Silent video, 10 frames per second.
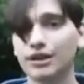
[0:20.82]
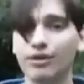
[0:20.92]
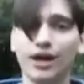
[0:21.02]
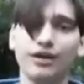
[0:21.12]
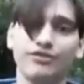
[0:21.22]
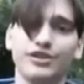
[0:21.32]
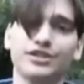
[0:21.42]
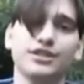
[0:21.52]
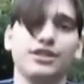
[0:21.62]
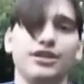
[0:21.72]
Now
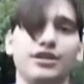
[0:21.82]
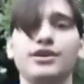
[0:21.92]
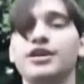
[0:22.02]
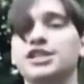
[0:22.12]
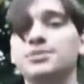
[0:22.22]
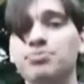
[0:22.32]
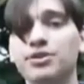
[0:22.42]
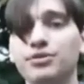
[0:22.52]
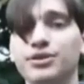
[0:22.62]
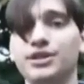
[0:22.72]
obviously,
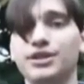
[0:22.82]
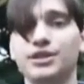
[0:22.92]
exploding